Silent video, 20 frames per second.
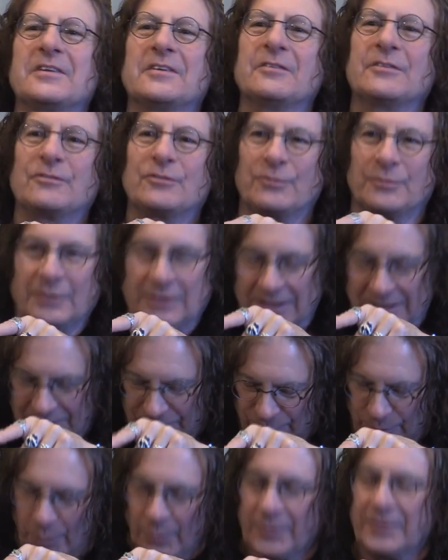lost this guy. Yeah,
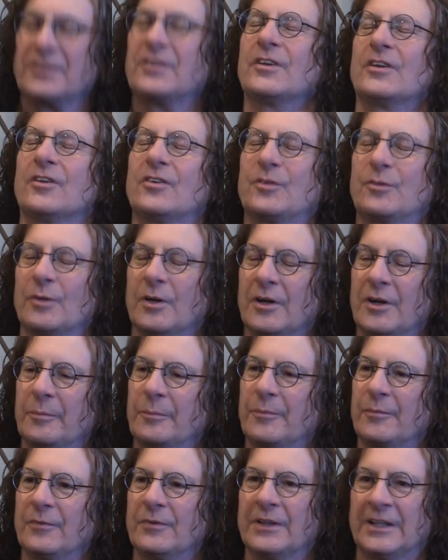thrown into uh,
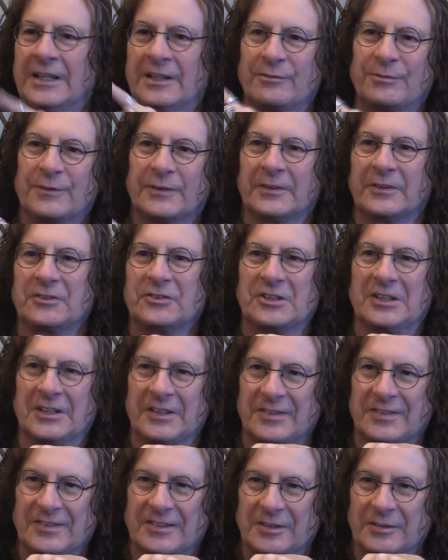landfill in
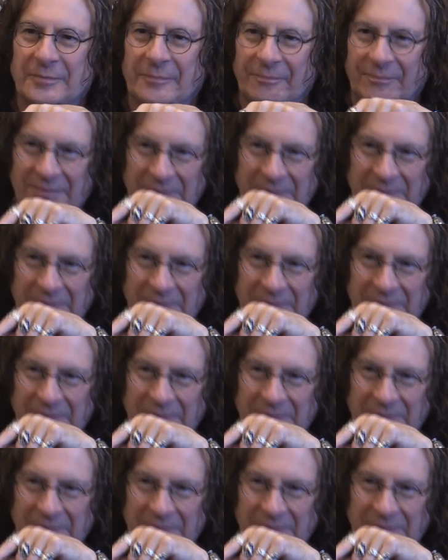Johnston,